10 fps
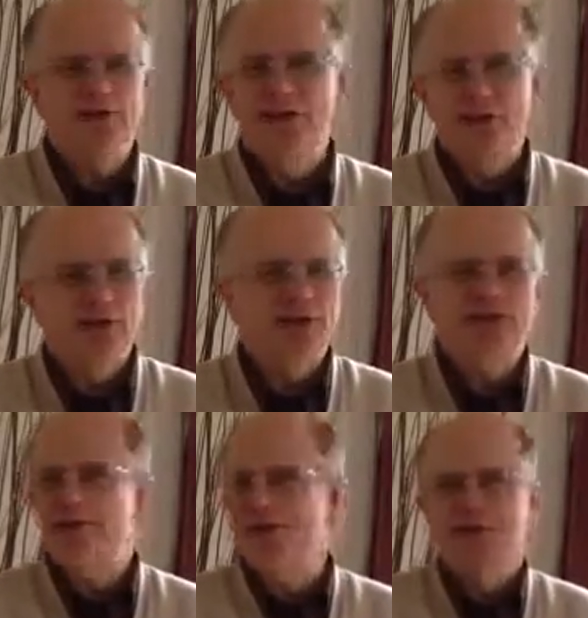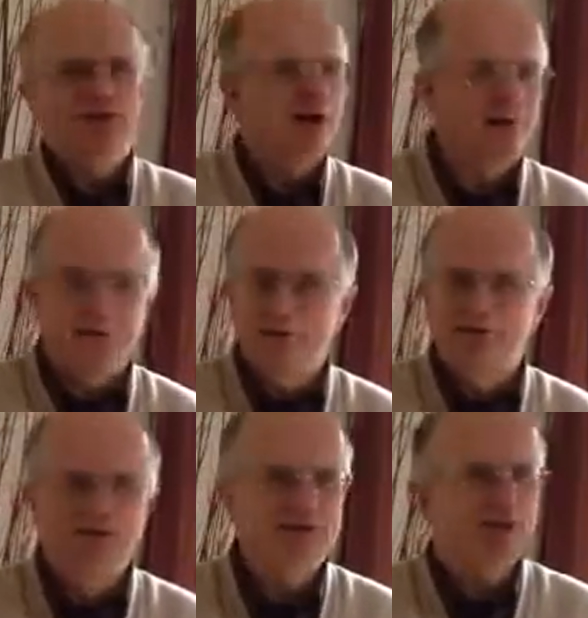tear my t-shirt off and
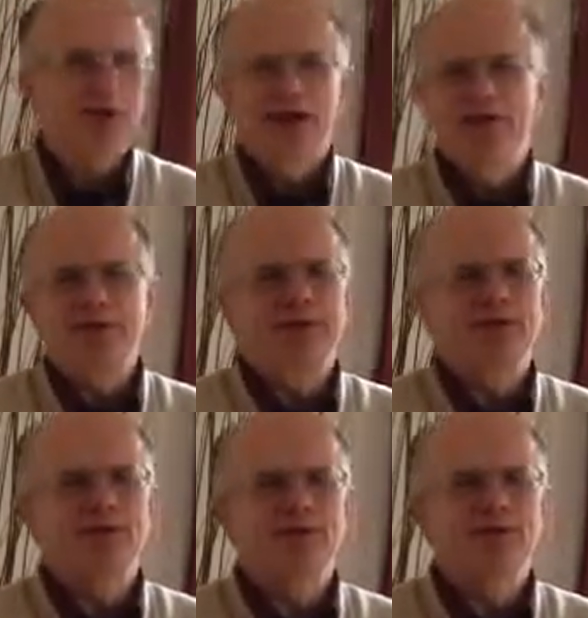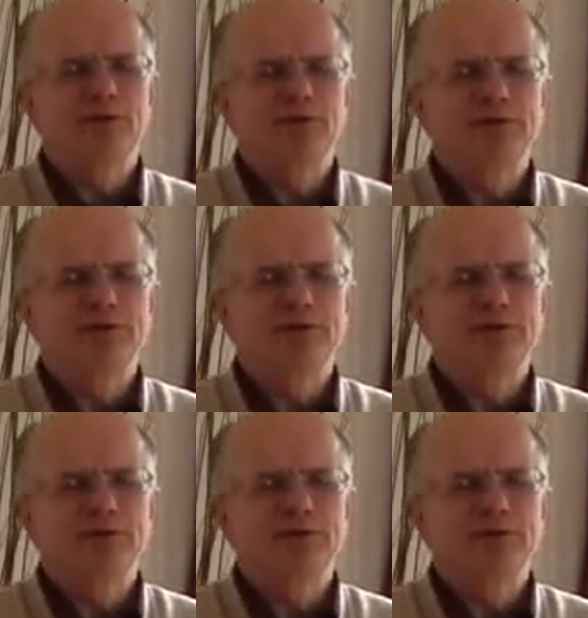it